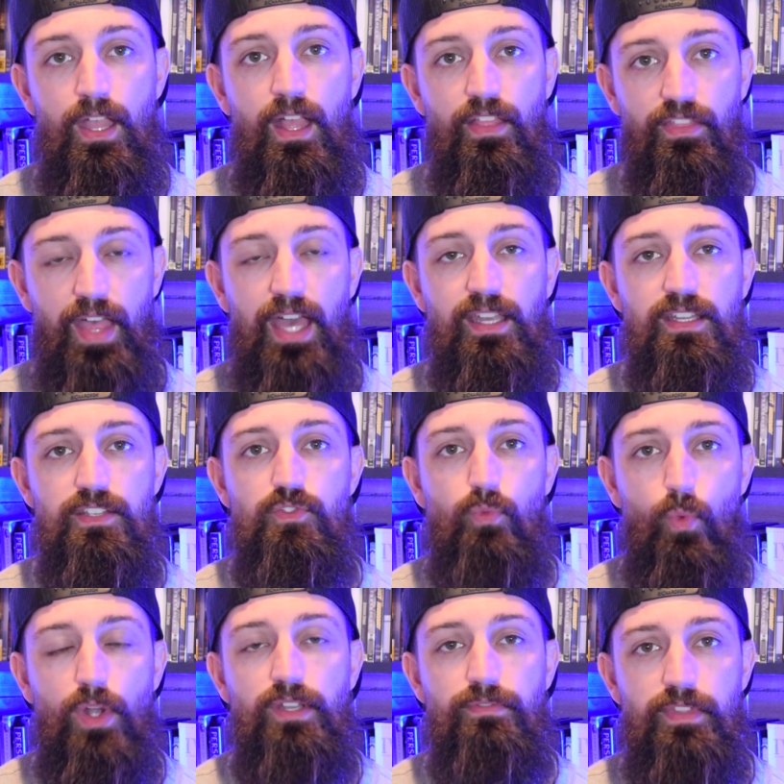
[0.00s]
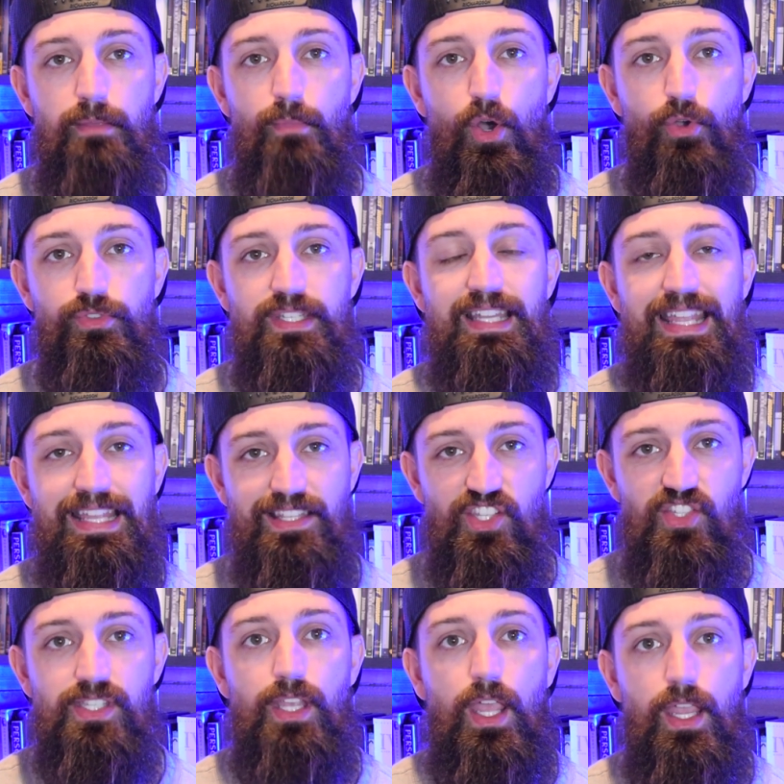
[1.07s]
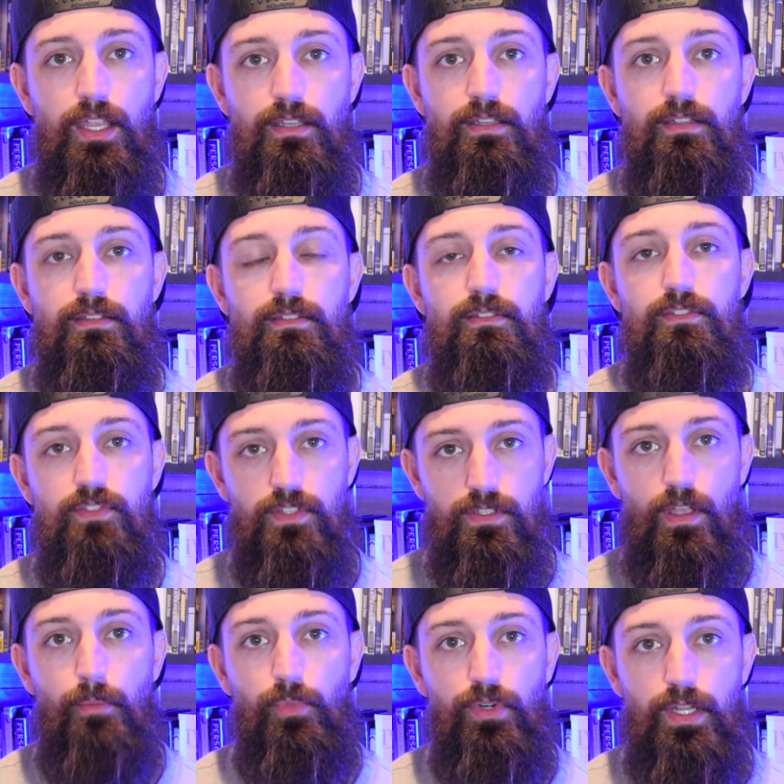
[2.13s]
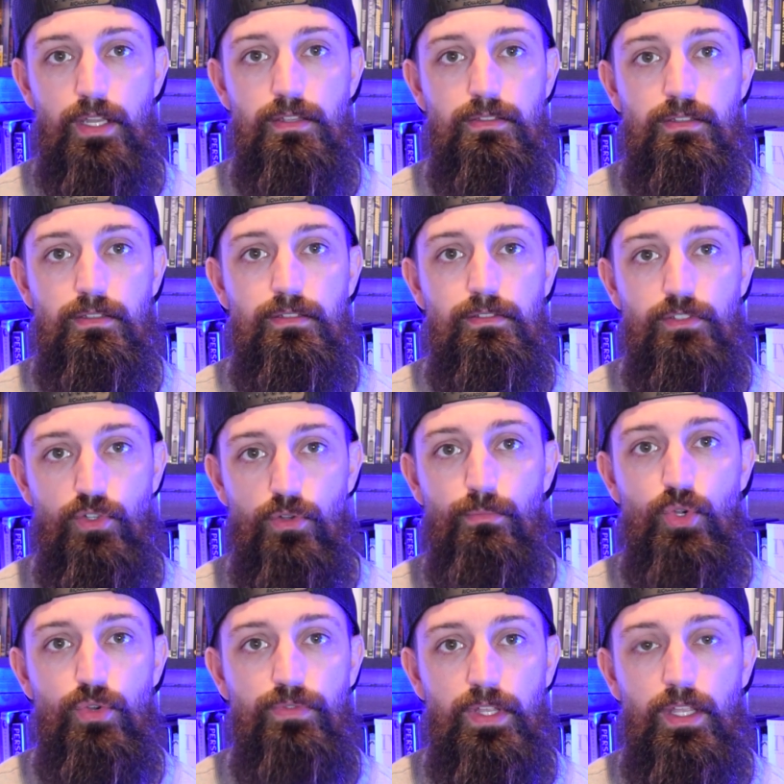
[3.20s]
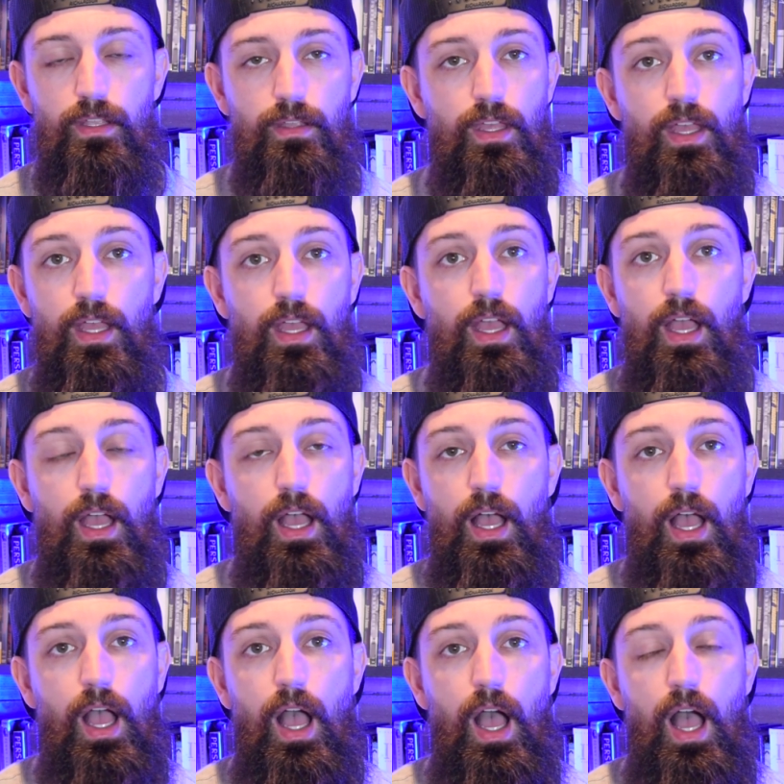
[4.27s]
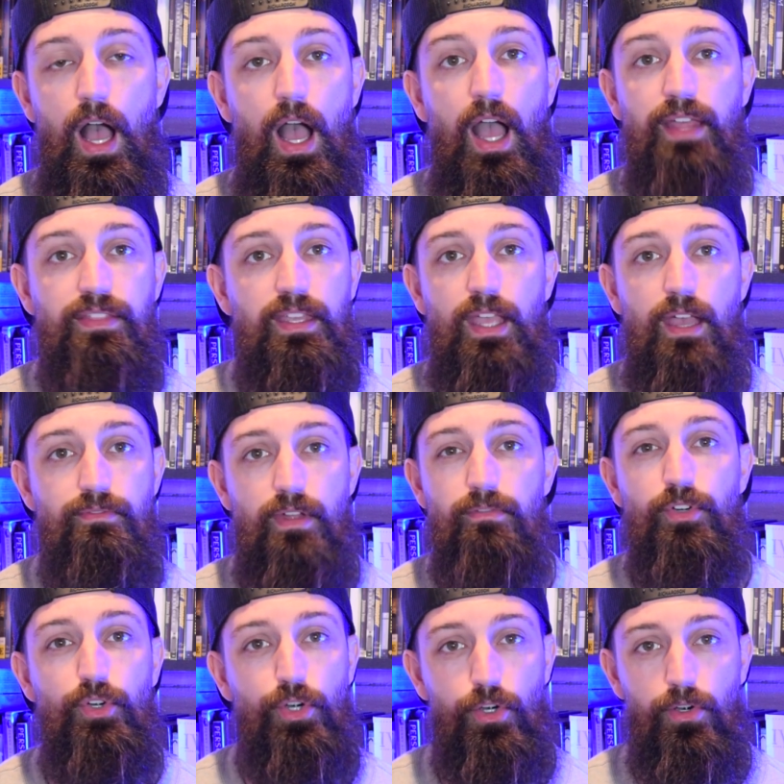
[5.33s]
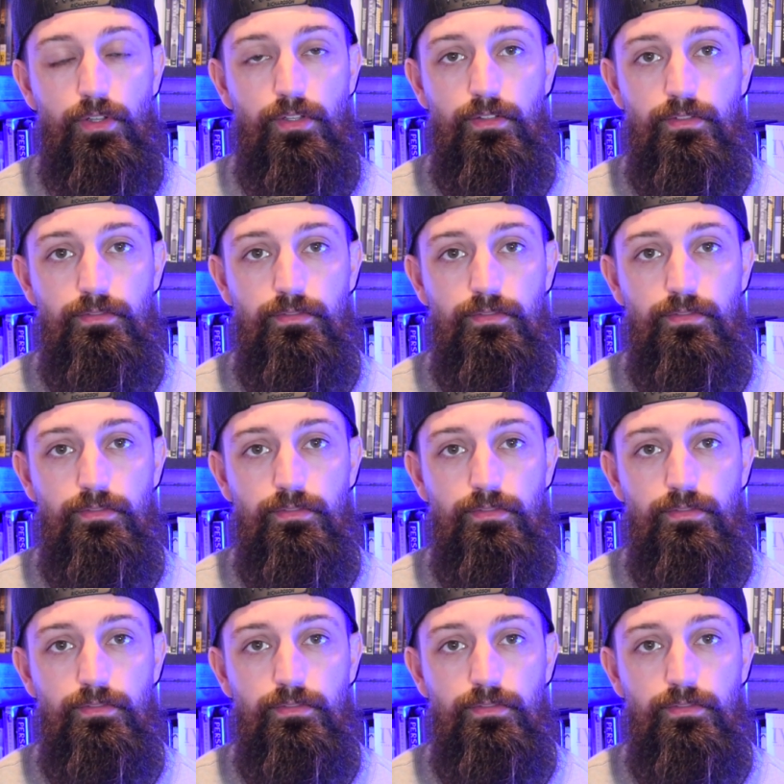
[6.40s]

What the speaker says: That is one of the most insane summaries to a movie I think I've ever heard.